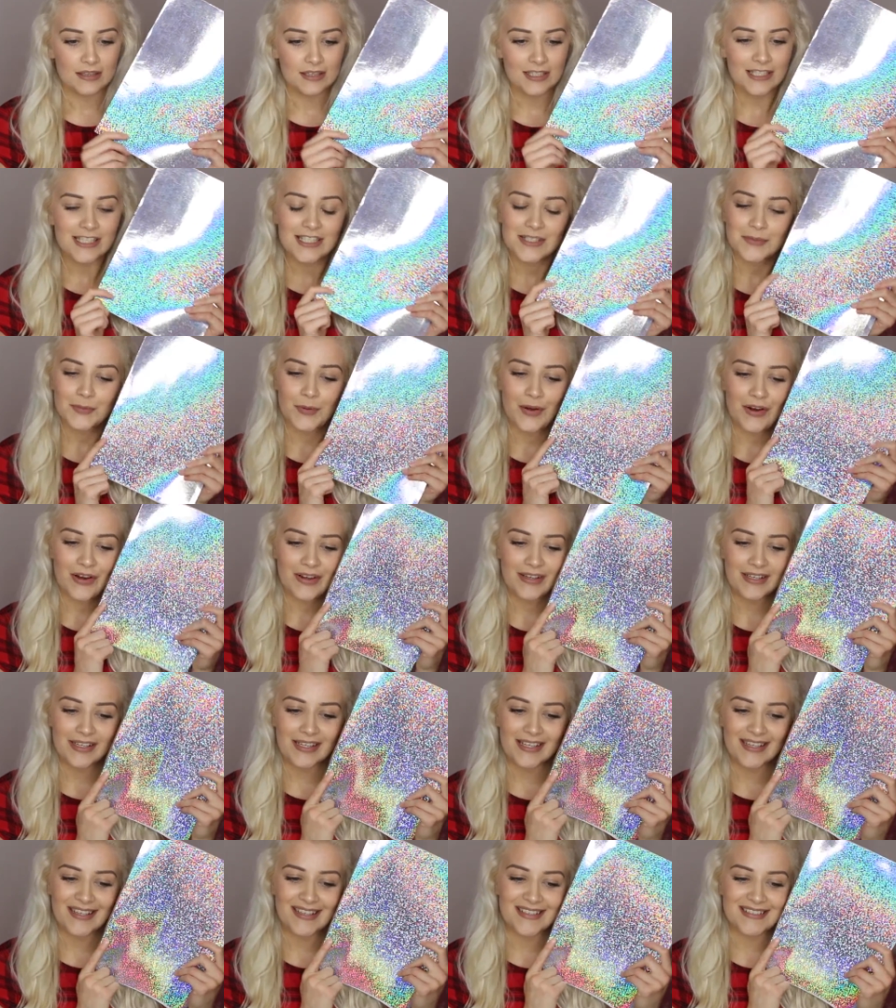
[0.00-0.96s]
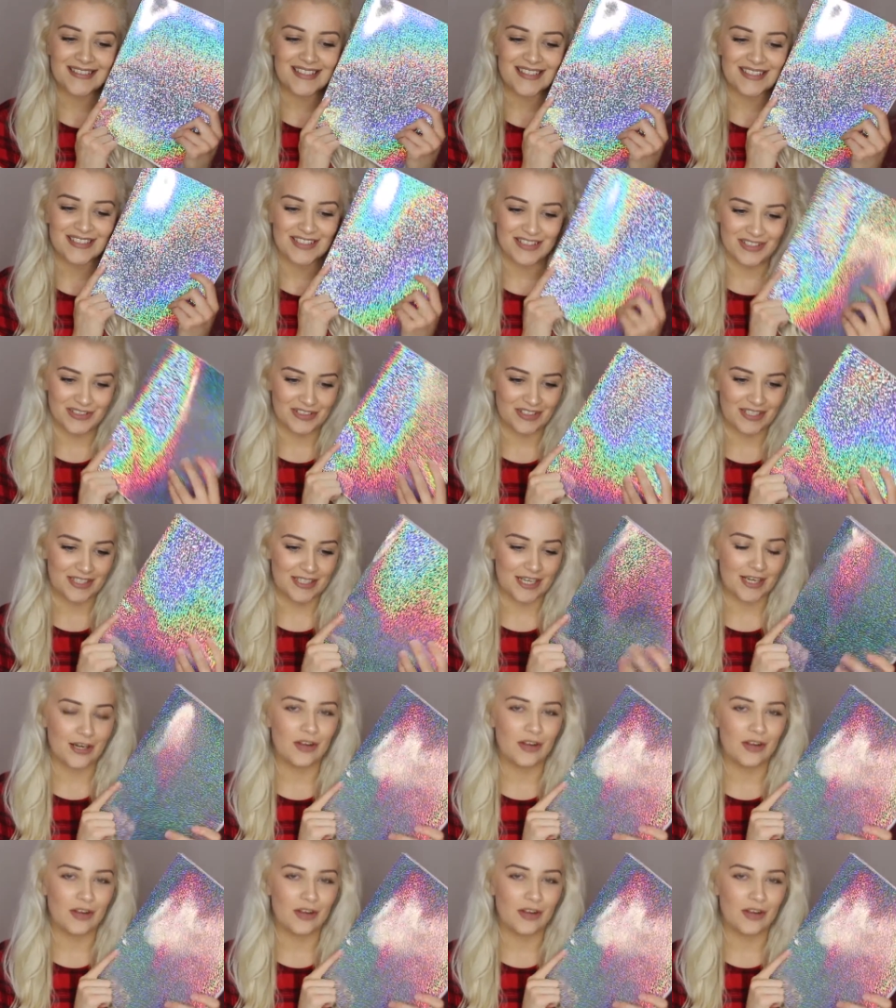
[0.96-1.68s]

This one is stunning.